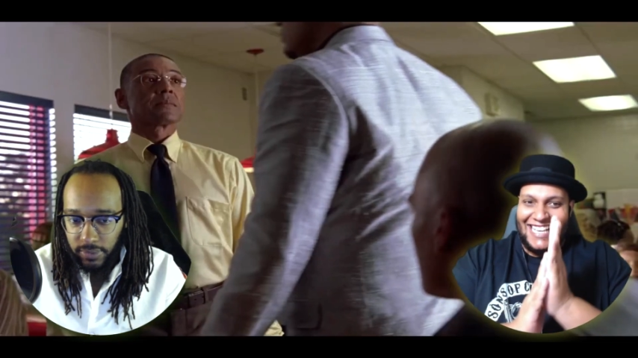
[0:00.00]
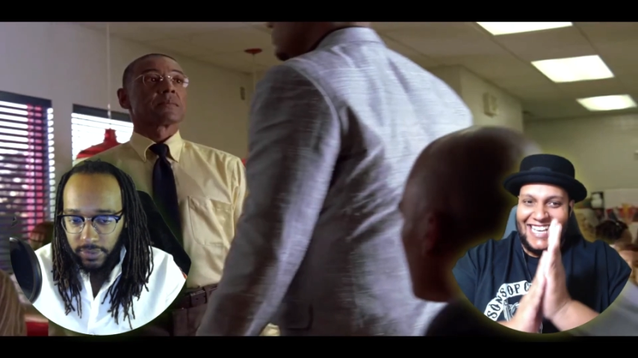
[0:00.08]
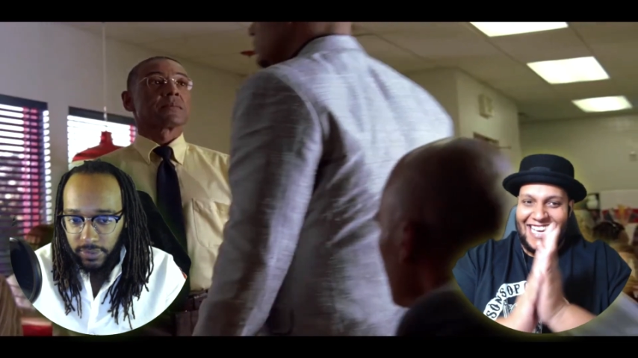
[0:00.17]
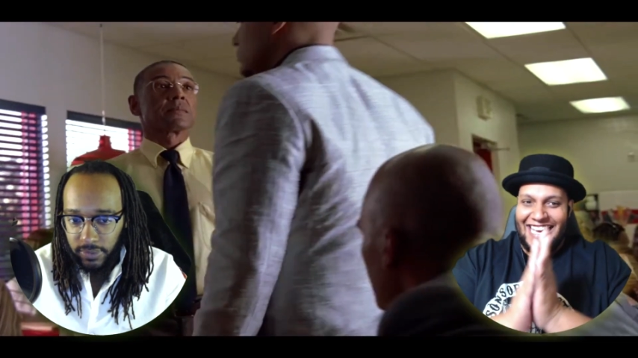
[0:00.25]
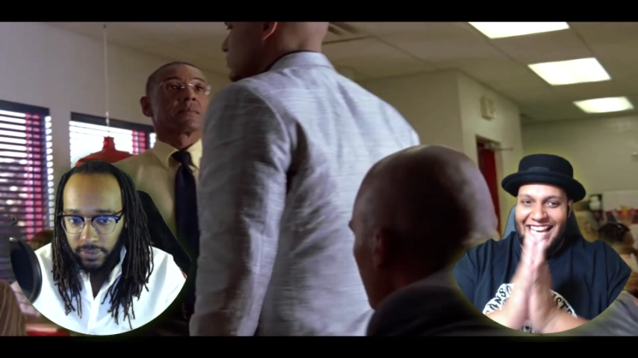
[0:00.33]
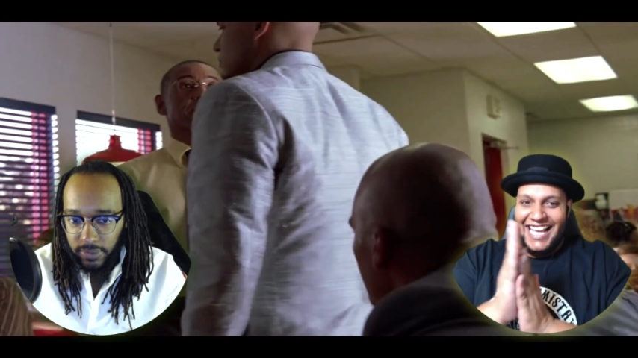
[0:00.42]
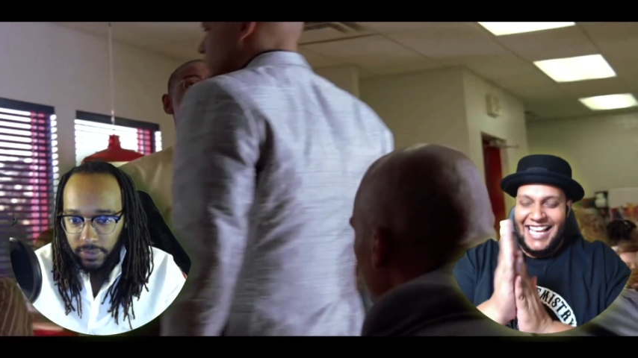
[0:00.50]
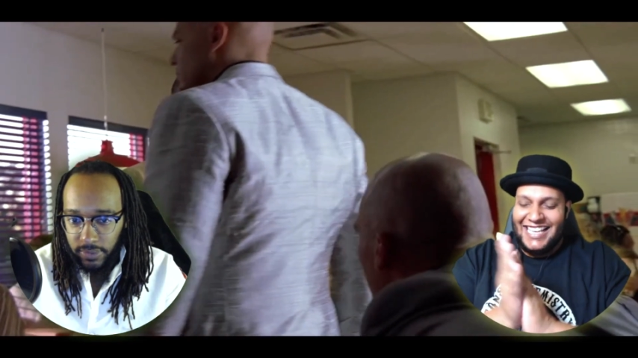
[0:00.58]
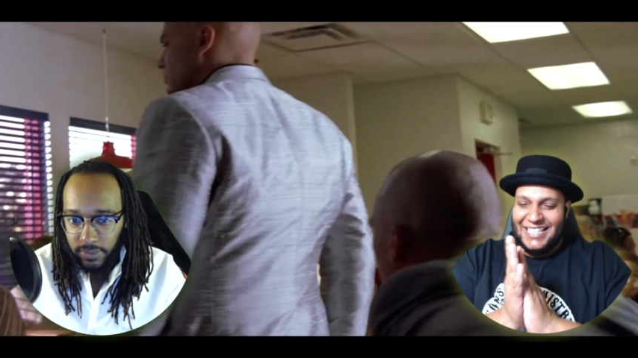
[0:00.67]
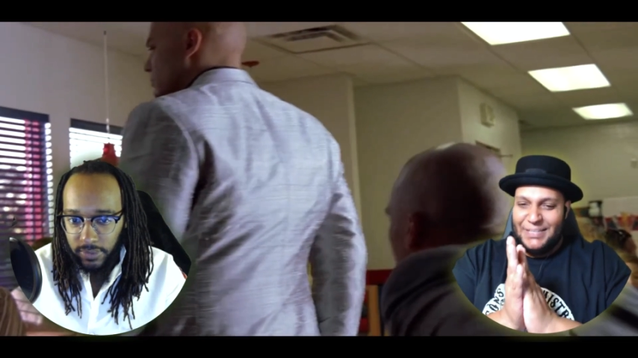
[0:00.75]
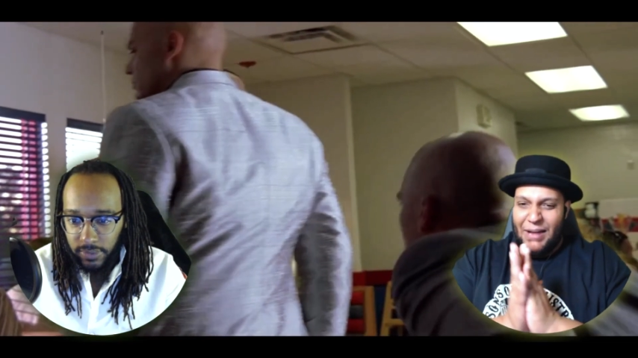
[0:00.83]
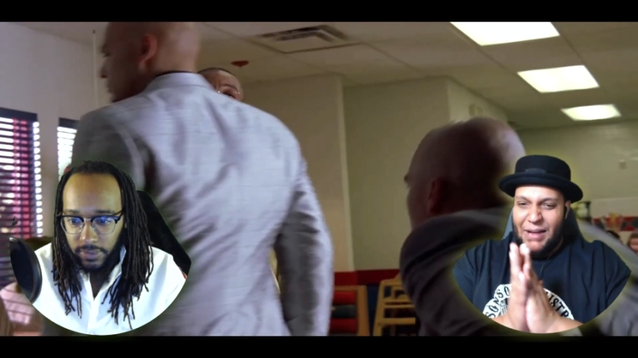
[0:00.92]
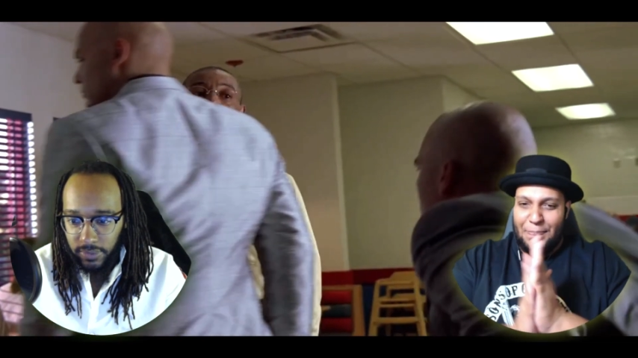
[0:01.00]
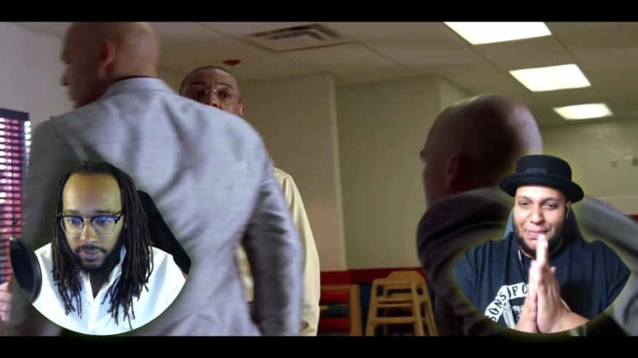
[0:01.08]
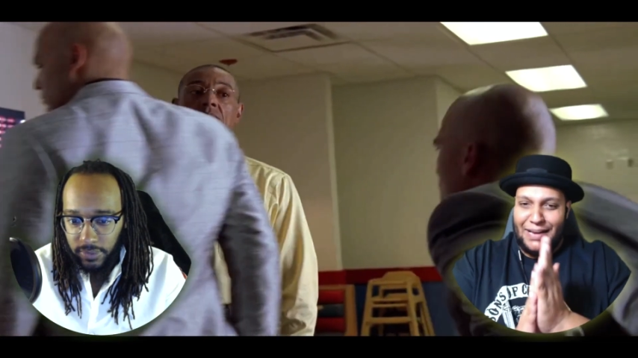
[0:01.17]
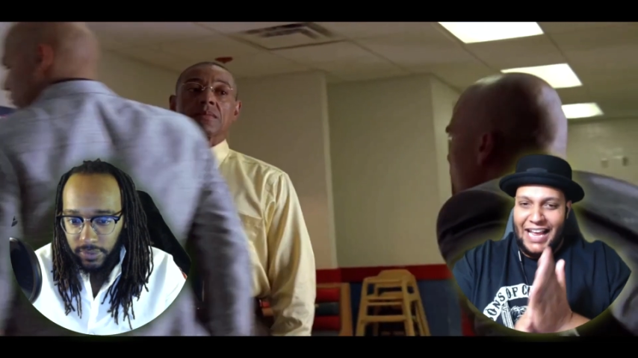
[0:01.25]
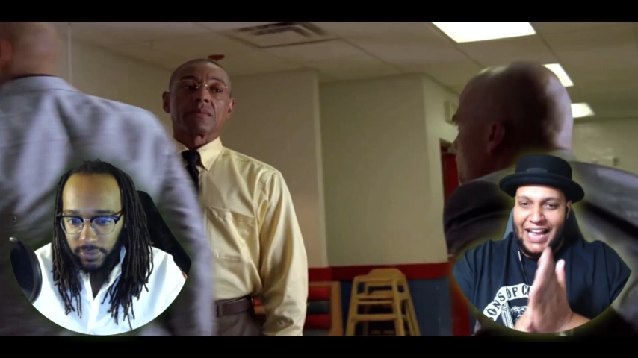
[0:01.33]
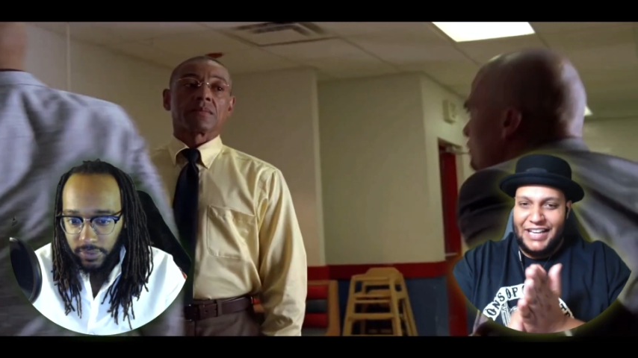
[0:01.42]
Speaker 1: yes, my
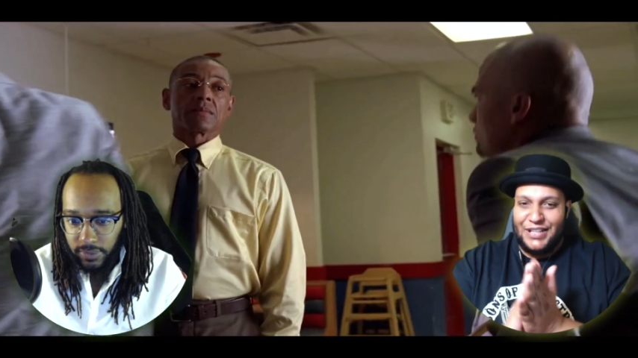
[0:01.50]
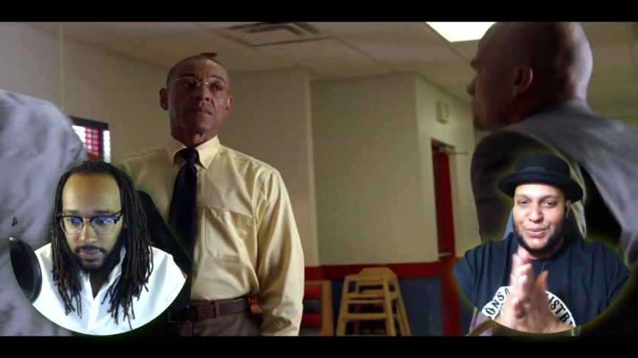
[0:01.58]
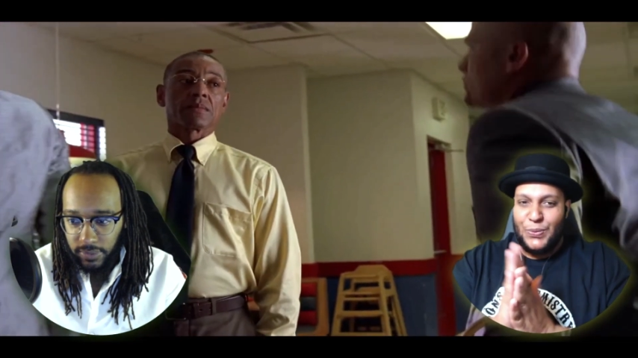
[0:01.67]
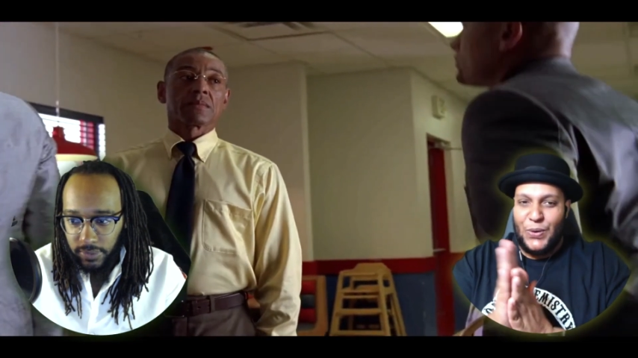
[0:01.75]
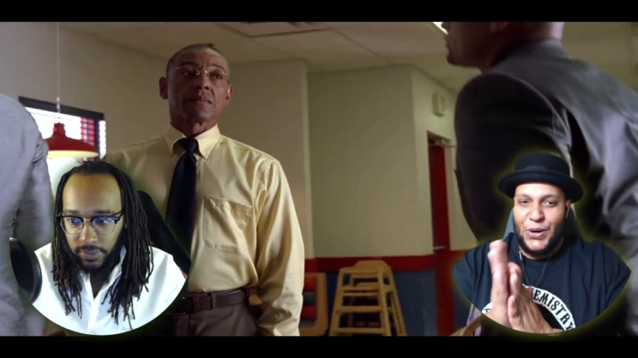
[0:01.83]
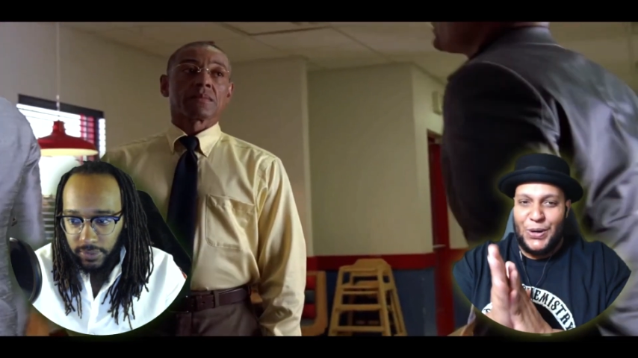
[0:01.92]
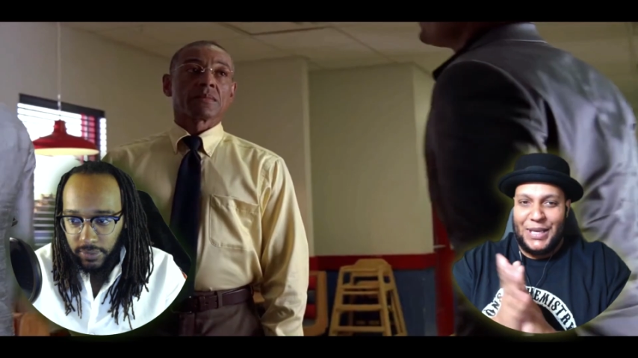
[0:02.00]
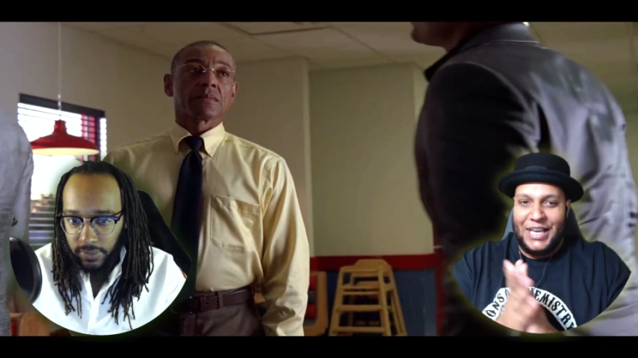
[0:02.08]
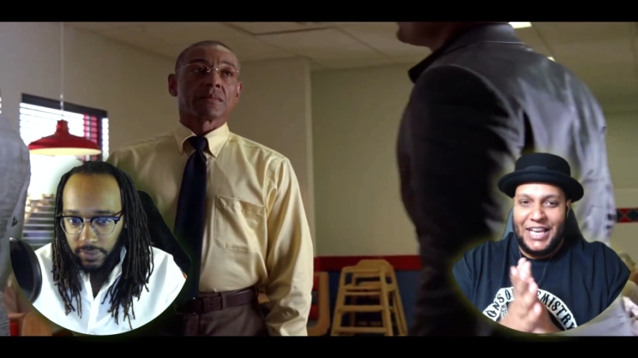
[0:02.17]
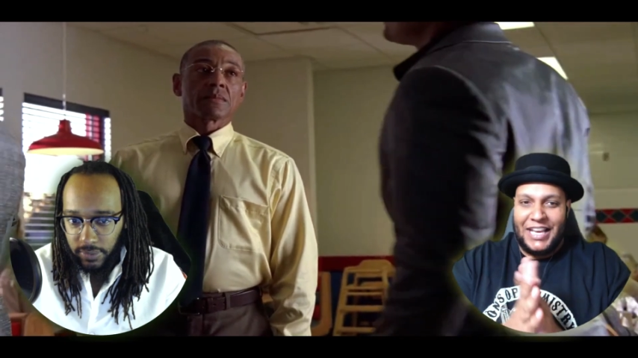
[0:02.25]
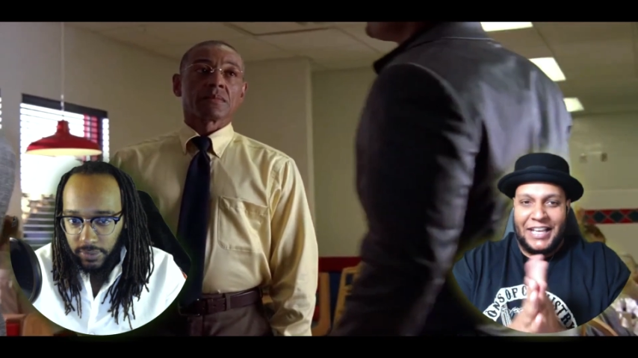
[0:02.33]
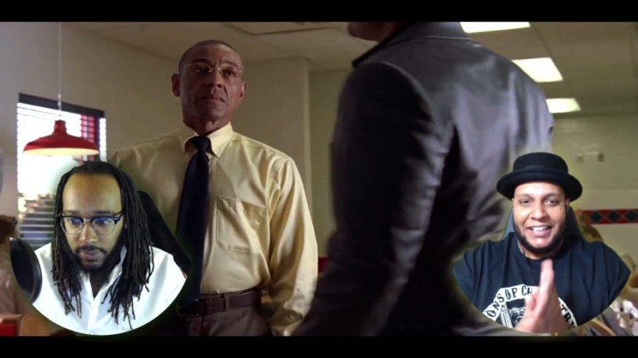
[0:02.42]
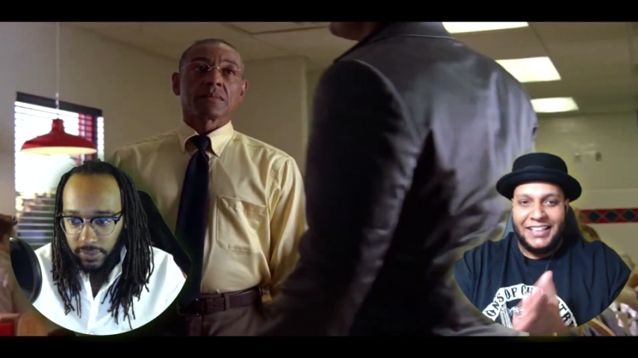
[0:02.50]
plan is working.